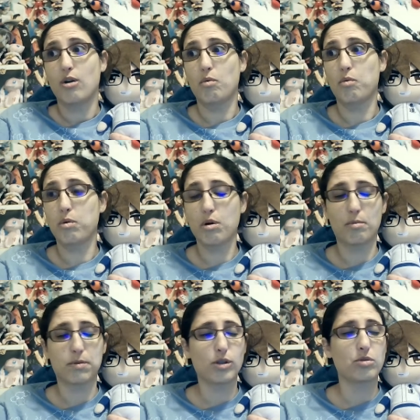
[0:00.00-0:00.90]
Woo!
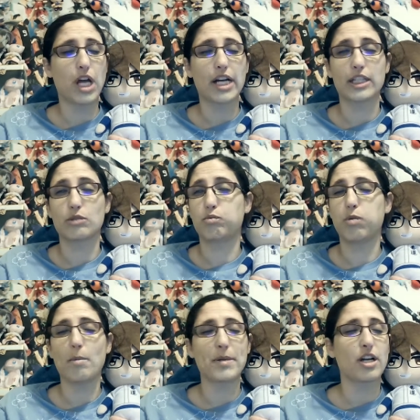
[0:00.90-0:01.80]
Blue Lock is
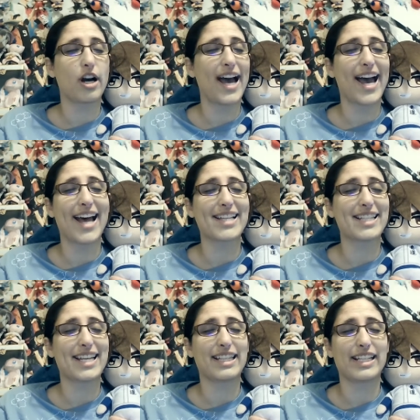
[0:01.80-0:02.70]
whooping your ass
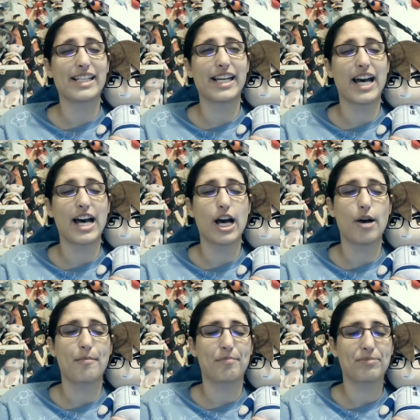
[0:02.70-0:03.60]
in the
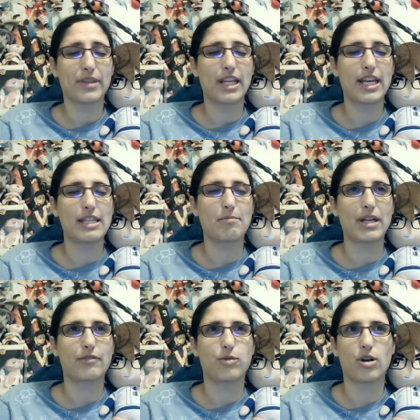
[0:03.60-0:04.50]
um in the
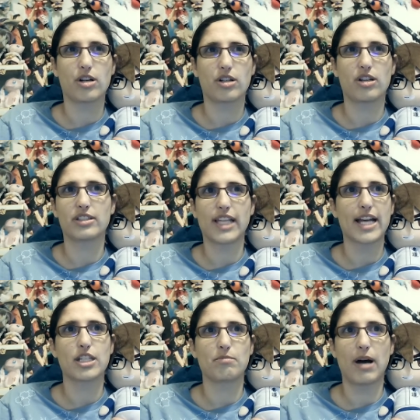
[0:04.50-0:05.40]
metaphorical
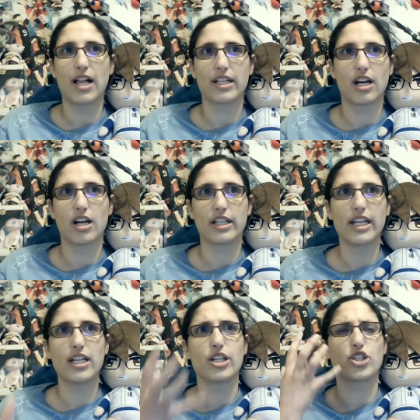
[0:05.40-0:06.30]
slash symbolic art.
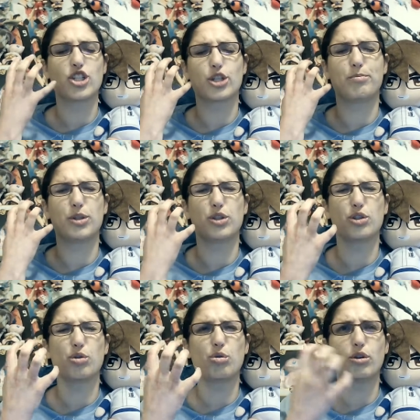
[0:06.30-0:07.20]
It is just
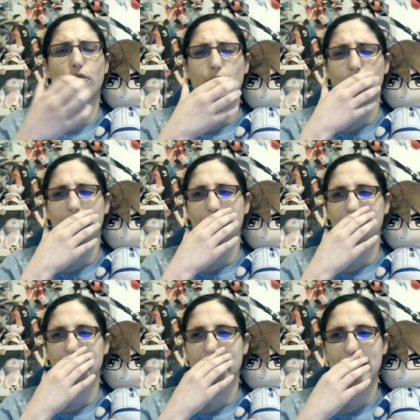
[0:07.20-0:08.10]
beautiful what
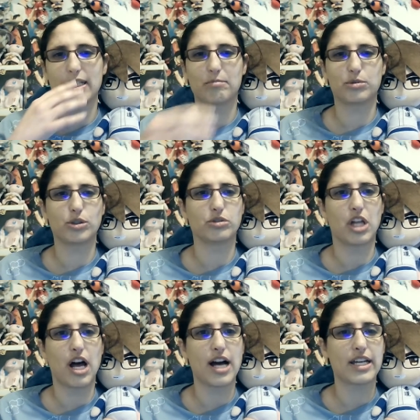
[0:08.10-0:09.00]
we're getting in Blue
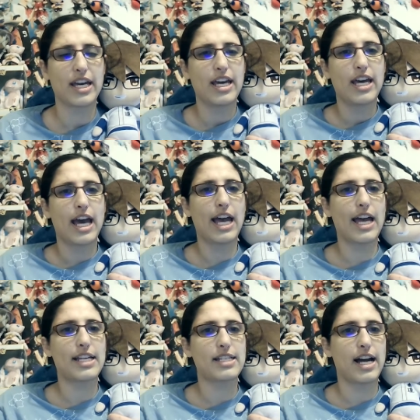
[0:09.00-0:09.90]
Lock
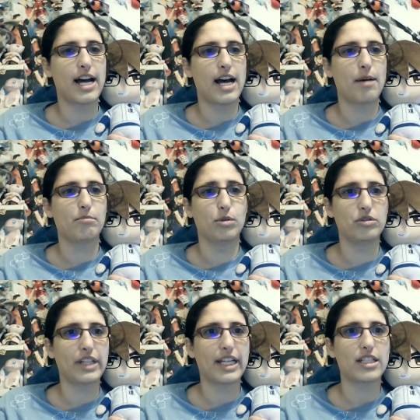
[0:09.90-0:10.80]
and um,
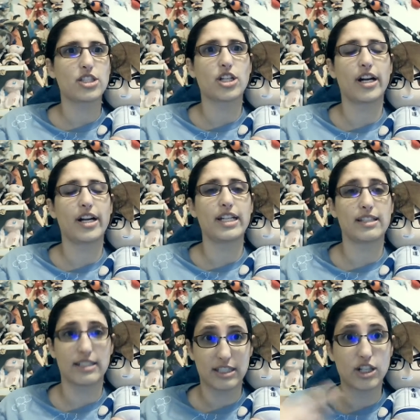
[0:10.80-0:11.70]
Moonland is starting to
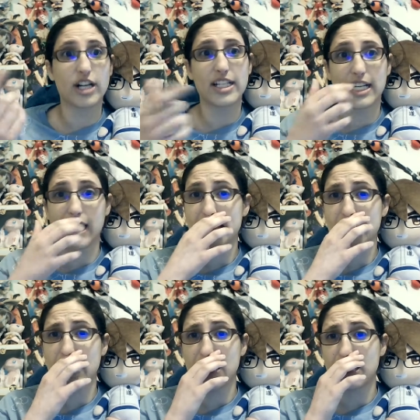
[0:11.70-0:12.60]
starting to get
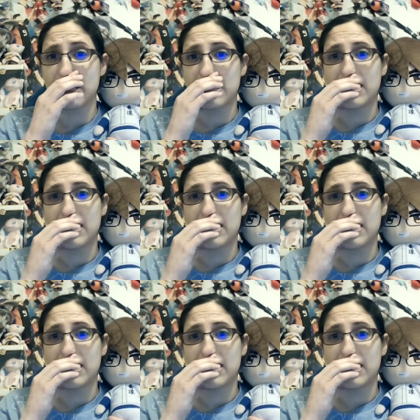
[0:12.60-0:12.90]
there.